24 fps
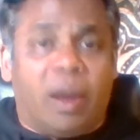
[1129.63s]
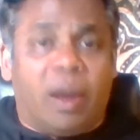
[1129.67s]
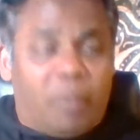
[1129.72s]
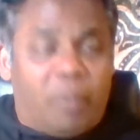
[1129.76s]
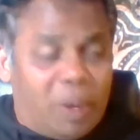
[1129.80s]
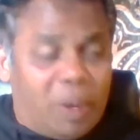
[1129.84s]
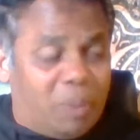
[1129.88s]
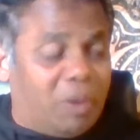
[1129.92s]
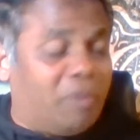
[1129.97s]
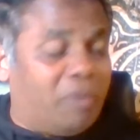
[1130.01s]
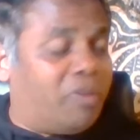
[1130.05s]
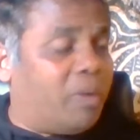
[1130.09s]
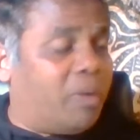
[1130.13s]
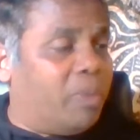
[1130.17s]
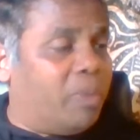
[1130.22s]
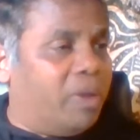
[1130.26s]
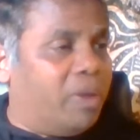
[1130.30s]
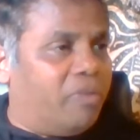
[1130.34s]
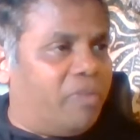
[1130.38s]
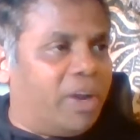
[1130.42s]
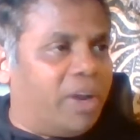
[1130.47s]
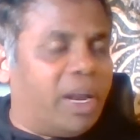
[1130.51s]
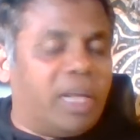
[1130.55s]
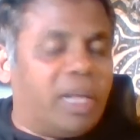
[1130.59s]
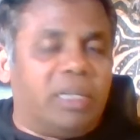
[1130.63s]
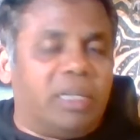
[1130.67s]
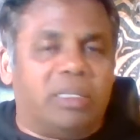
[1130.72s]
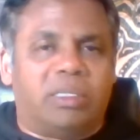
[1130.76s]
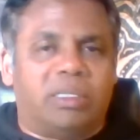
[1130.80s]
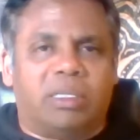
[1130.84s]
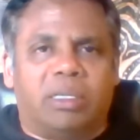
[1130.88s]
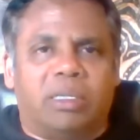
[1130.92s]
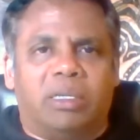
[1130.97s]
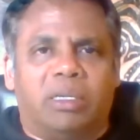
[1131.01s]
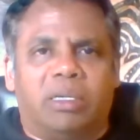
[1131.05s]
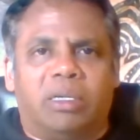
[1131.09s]
people from the
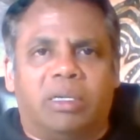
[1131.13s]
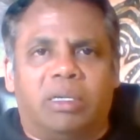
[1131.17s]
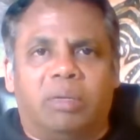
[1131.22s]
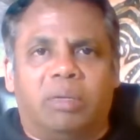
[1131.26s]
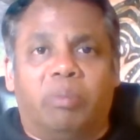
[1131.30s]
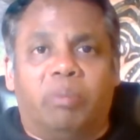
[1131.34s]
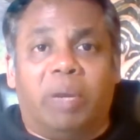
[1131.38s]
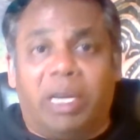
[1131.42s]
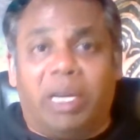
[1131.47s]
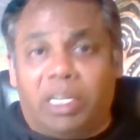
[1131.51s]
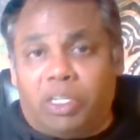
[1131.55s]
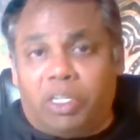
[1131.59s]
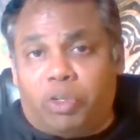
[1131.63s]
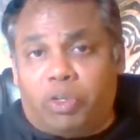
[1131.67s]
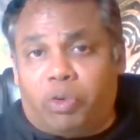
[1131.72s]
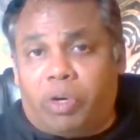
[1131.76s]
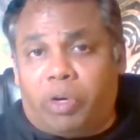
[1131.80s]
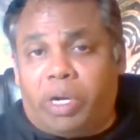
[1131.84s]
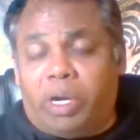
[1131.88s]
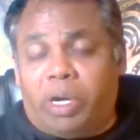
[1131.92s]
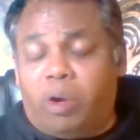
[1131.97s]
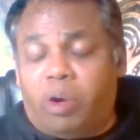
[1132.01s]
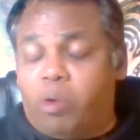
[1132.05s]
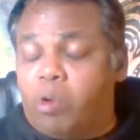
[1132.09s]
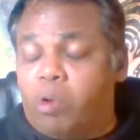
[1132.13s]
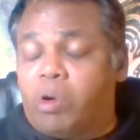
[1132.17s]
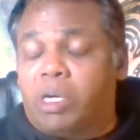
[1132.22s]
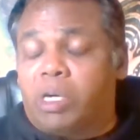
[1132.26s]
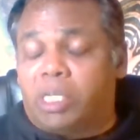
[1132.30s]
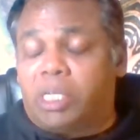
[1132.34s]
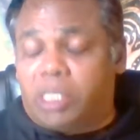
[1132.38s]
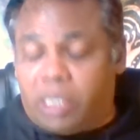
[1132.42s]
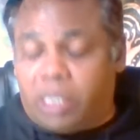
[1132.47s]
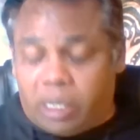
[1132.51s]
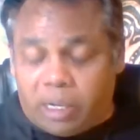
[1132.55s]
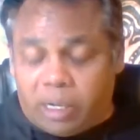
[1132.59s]
finance ministry who
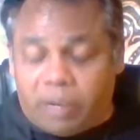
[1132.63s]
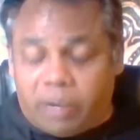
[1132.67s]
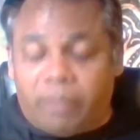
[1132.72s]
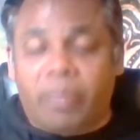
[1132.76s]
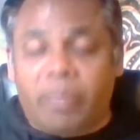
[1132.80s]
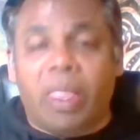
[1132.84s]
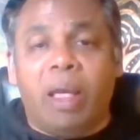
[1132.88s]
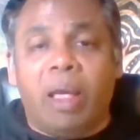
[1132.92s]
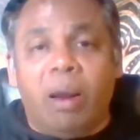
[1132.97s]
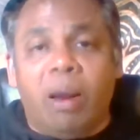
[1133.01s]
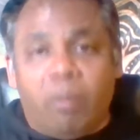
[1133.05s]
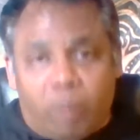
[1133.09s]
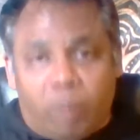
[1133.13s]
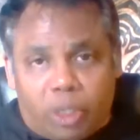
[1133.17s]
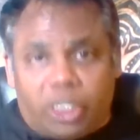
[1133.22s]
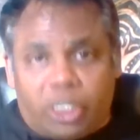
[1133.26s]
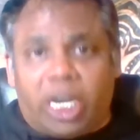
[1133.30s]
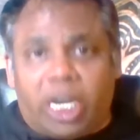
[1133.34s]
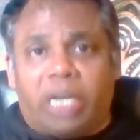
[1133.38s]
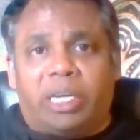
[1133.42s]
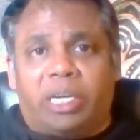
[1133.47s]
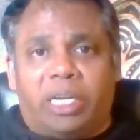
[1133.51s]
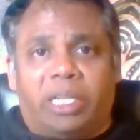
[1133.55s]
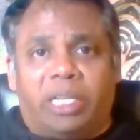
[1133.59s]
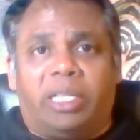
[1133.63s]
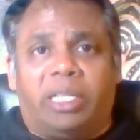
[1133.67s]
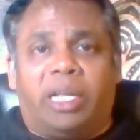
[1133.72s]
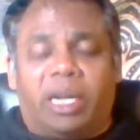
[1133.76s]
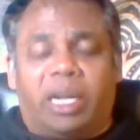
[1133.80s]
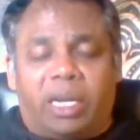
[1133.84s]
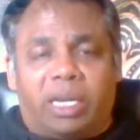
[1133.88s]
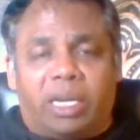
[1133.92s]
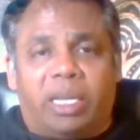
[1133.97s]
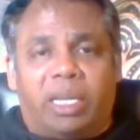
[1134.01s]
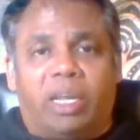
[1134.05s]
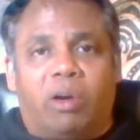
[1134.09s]
are projecting
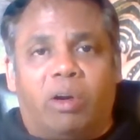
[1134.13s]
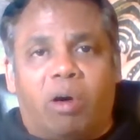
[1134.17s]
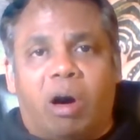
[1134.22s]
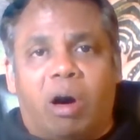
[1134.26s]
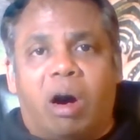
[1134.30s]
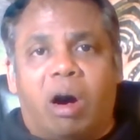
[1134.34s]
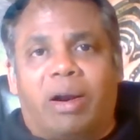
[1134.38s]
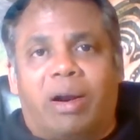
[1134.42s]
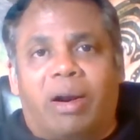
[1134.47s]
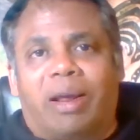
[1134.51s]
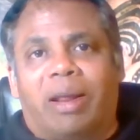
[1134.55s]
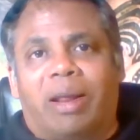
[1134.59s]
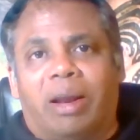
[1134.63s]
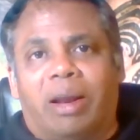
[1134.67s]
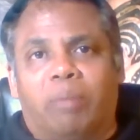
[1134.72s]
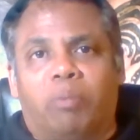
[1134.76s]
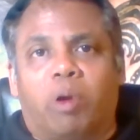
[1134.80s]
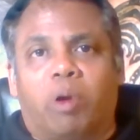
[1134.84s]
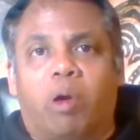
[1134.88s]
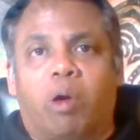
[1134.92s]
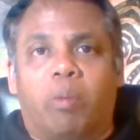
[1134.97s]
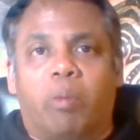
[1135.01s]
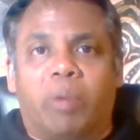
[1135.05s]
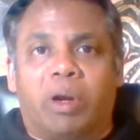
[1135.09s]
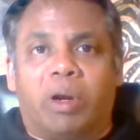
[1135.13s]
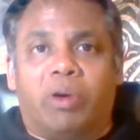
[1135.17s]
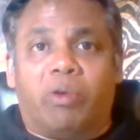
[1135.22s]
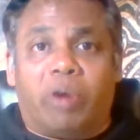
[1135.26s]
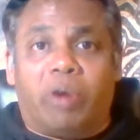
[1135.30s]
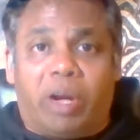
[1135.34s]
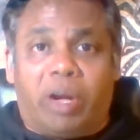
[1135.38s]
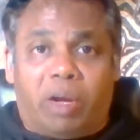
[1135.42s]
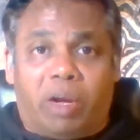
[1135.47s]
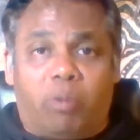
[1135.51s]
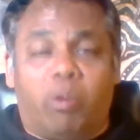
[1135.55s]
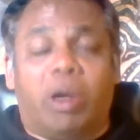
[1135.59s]
that our unemployment
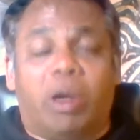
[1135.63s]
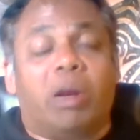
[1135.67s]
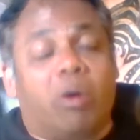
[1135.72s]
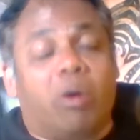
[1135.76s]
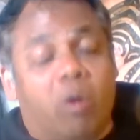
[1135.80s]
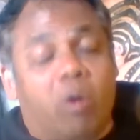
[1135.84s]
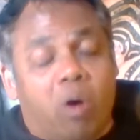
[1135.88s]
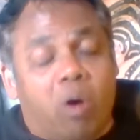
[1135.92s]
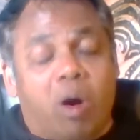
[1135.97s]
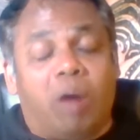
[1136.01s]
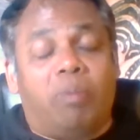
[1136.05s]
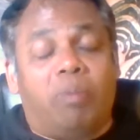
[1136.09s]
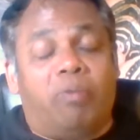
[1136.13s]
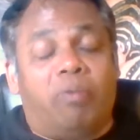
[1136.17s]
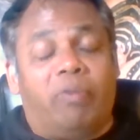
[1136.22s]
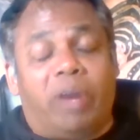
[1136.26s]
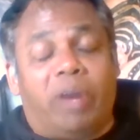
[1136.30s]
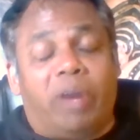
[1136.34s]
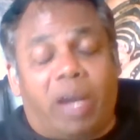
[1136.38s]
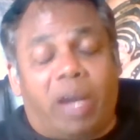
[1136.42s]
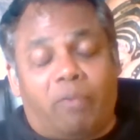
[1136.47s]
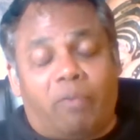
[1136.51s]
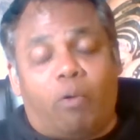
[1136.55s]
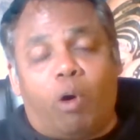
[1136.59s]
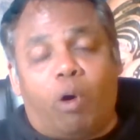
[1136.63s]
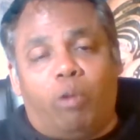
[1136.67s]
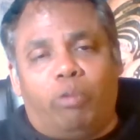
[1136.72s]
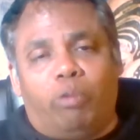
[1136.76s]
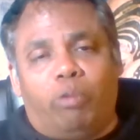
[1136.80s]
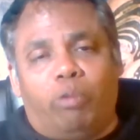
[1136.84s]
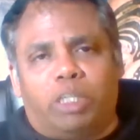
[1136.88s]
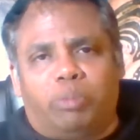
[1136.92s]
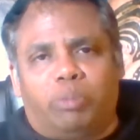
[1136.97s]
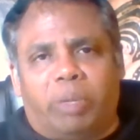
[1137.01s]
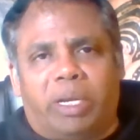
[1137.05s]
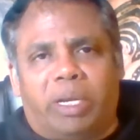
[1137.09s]
rate will go up. We have
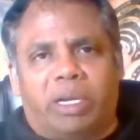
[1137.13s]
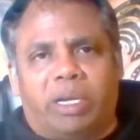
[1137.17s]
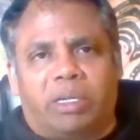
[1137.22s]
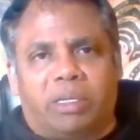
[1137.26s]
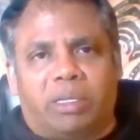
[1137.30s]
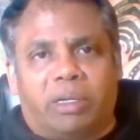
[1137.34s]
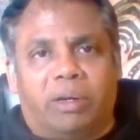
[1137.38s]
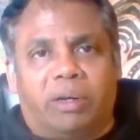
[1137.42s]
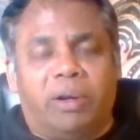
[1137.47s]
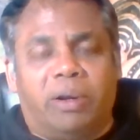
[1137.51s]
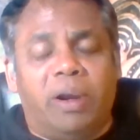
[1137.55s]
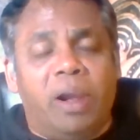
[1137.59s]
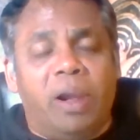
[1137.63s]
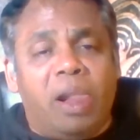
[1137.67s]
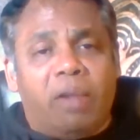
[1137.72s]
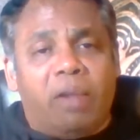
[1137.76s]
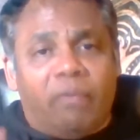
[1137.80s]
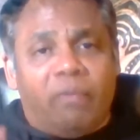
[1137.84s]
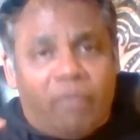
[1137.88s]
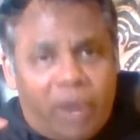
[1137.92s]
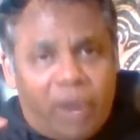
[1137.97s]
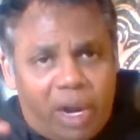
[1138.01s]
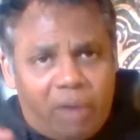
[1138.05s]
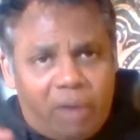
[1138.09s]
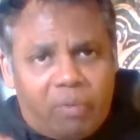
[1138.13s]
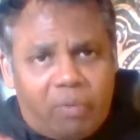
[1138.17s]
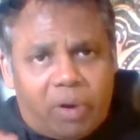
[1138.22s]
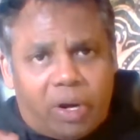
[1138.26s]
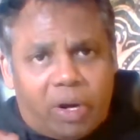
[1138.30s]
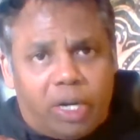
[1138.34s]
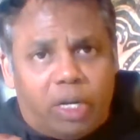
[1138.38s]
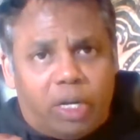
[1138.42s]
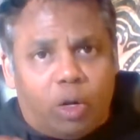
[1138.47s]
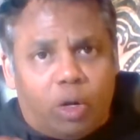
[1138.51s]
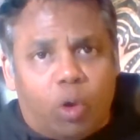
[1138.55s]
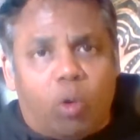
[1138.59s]
always been at a very,
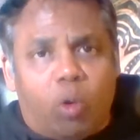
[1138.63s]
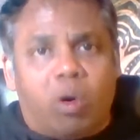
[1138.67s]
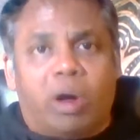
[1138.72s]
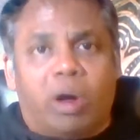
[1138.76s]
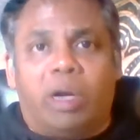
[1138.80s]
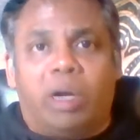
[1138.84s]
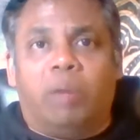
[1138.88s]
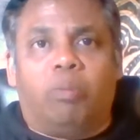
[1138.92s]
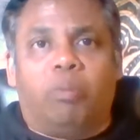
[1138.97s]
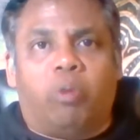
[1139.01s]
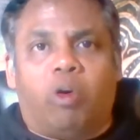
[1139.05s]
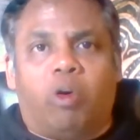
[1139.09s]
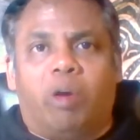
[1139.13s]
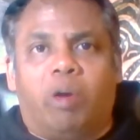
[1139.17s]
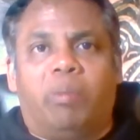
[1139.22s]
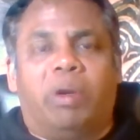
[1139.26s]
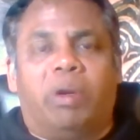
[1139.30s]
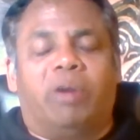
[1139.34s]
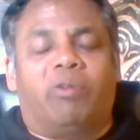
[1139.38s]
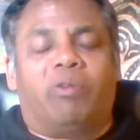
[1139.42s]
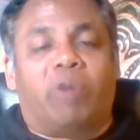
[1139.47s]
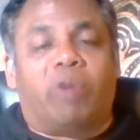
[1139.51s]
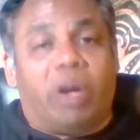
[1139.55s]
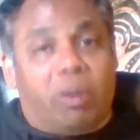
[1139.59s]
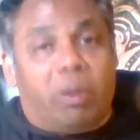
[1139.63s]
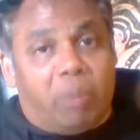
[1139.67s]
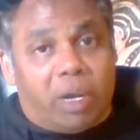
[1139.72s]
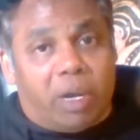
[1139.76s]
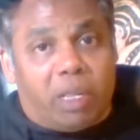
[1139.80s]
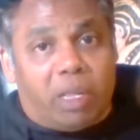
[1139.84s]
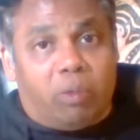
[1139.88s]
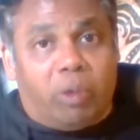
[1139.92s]
very low unemployment rate, by